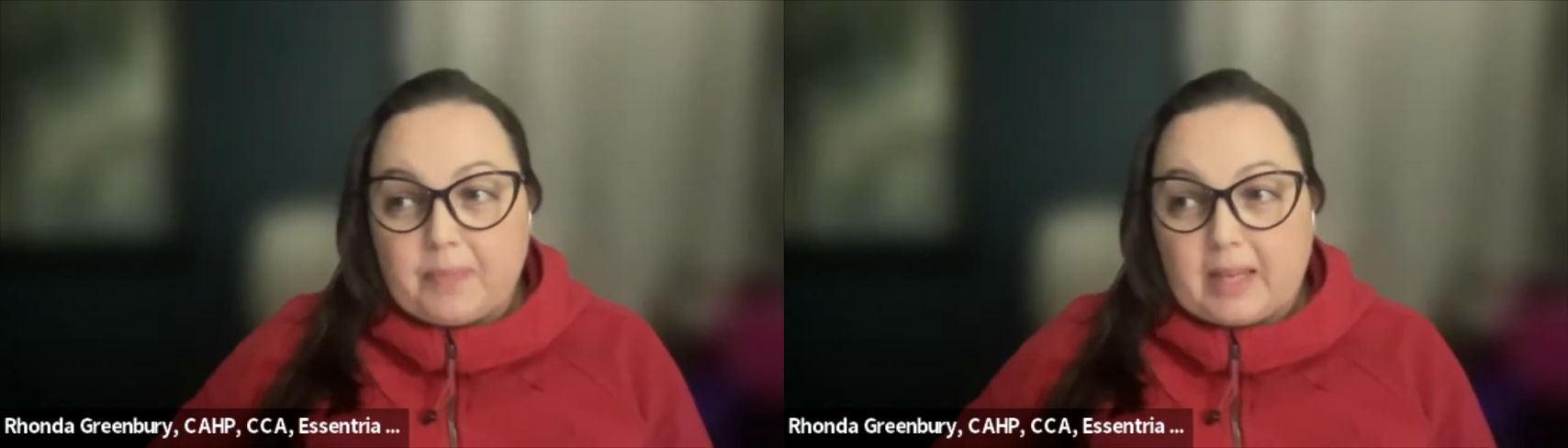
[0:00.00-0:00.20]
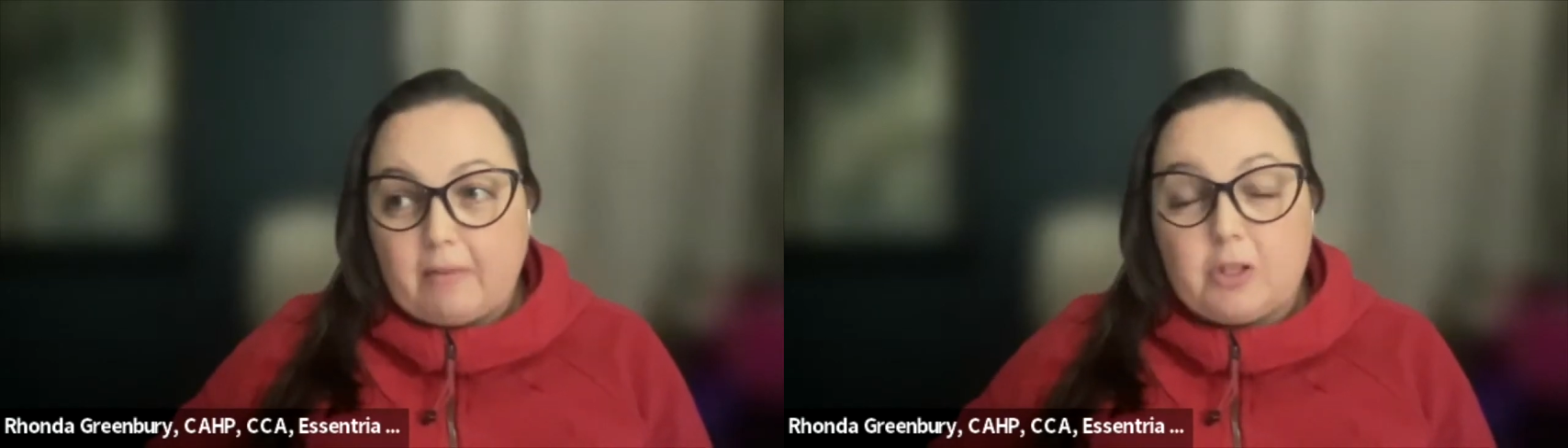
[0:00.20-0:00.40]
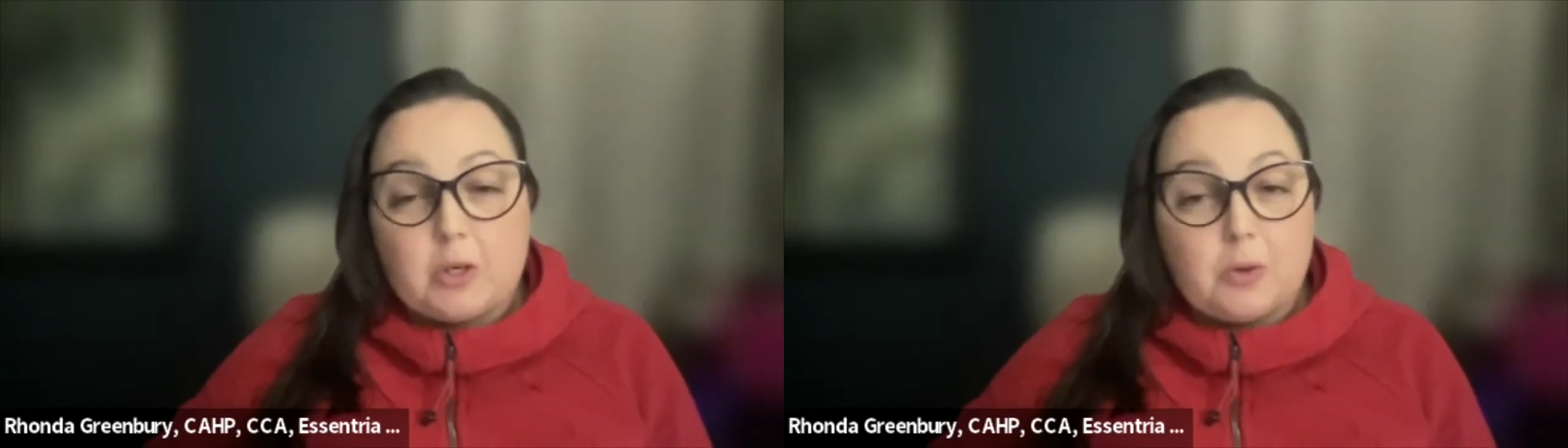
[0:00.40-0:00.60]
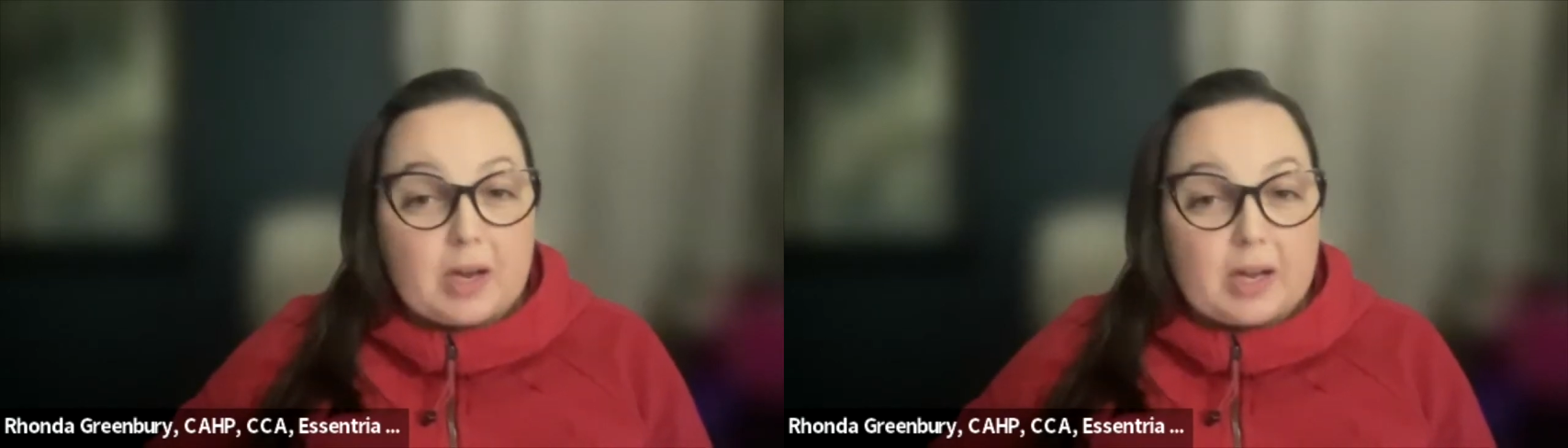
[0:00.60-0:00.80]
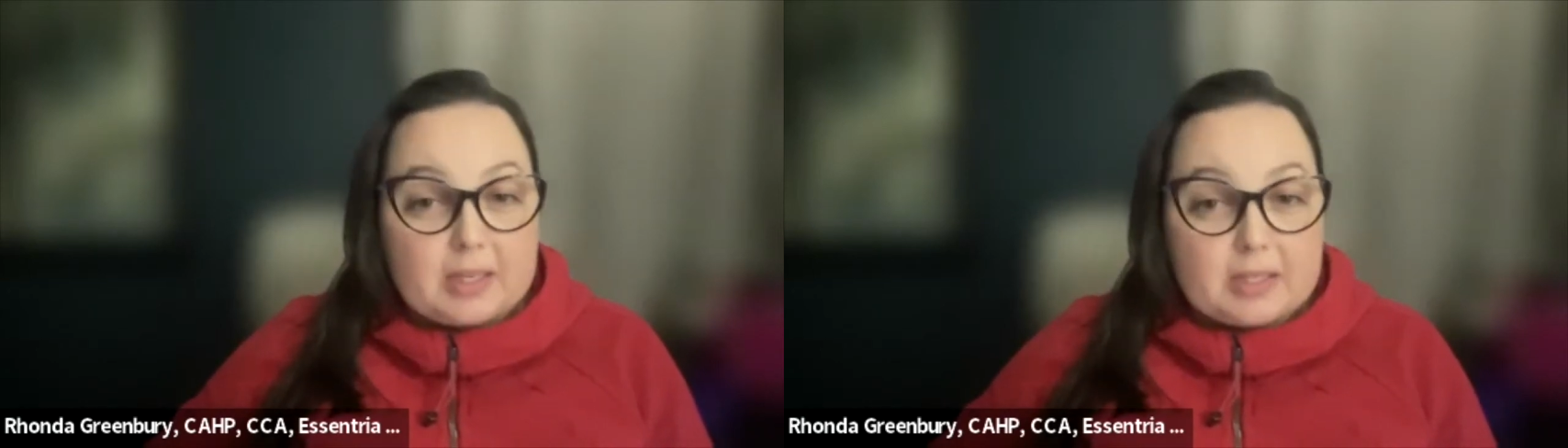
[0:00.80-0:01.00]
if you don't know
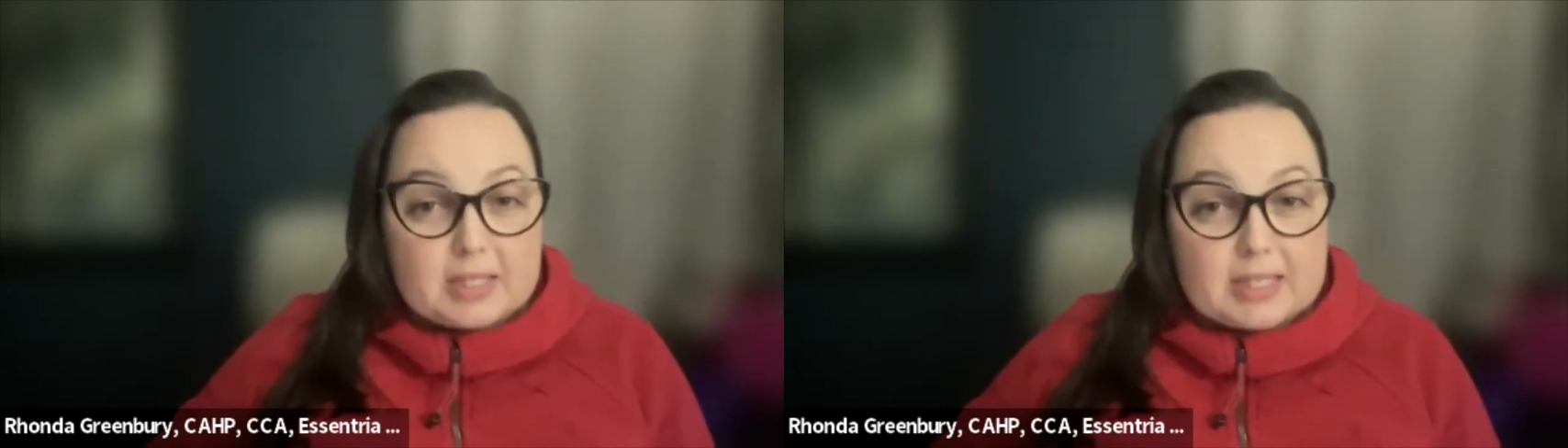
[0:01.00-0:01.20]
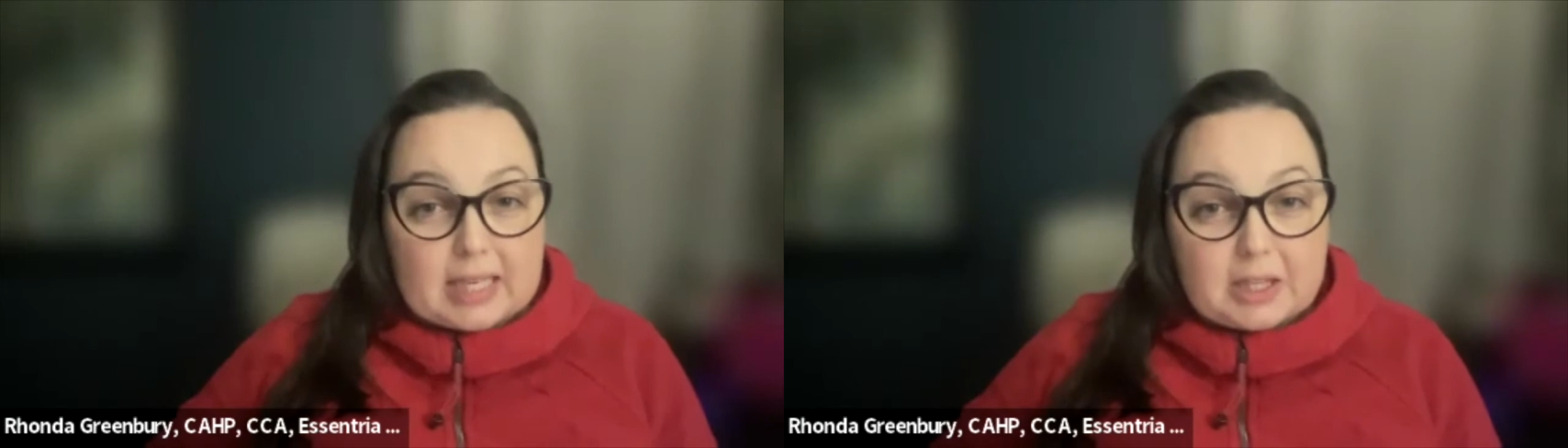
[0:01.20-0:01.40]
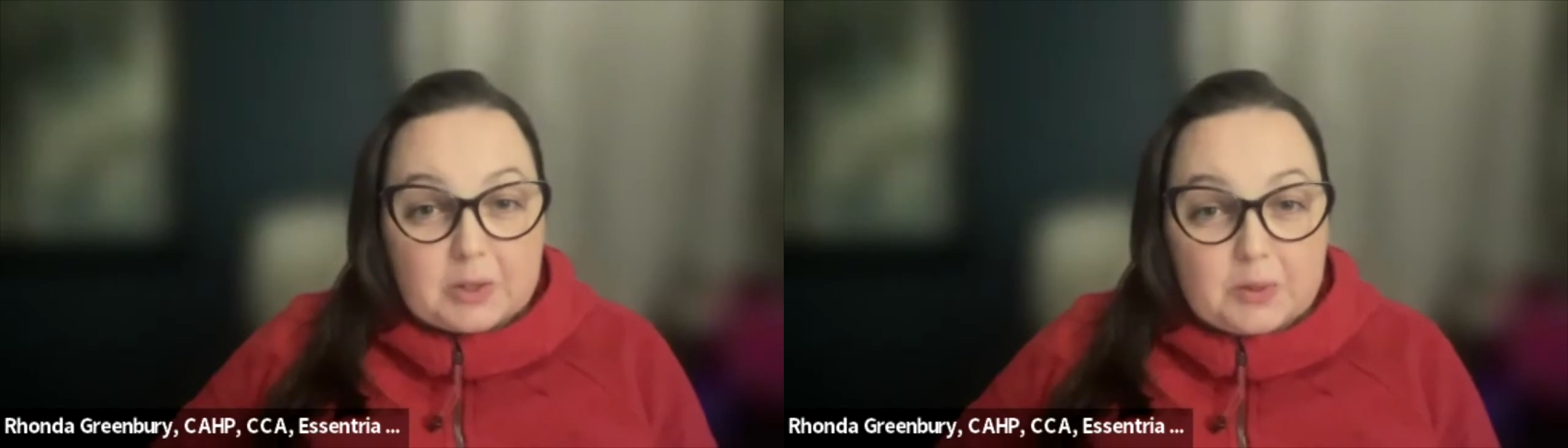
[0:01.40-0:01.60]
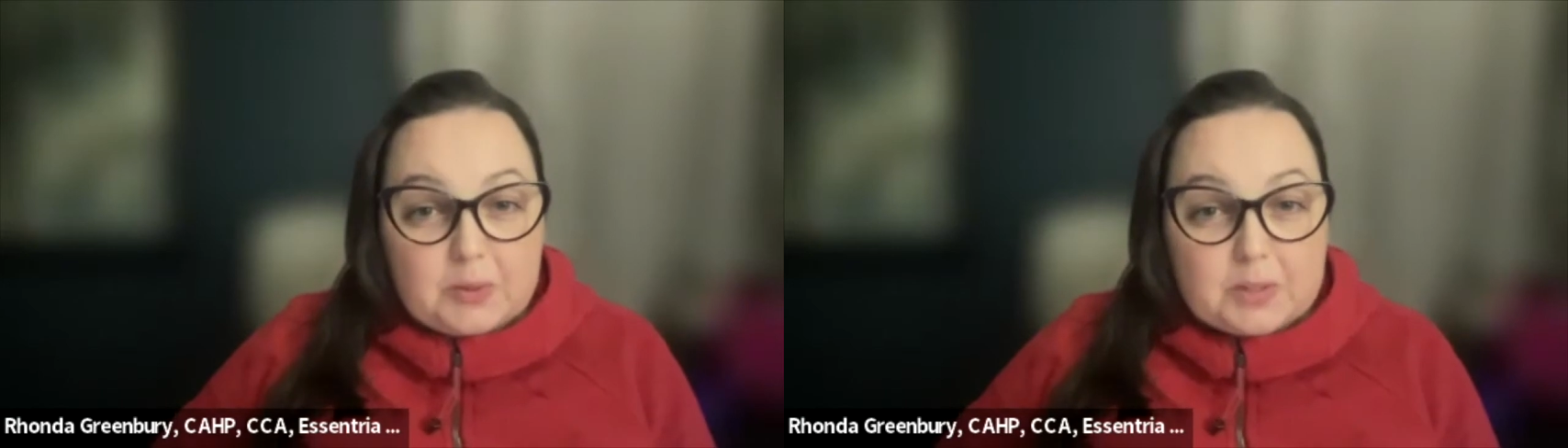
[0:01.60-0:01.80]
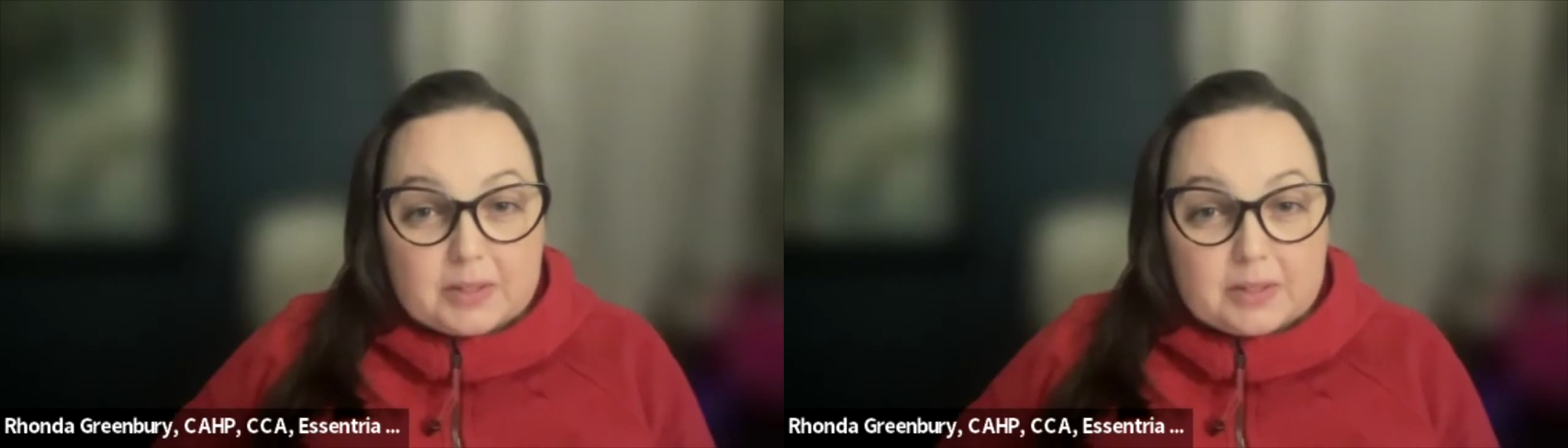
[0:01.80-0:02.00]
how to
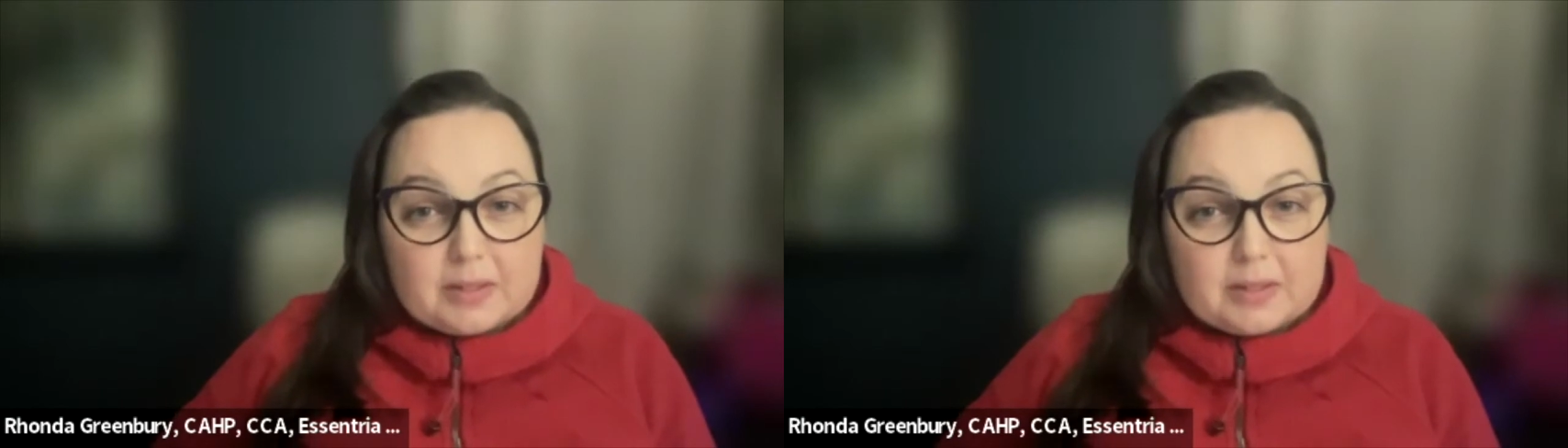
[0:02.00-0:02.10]
dilute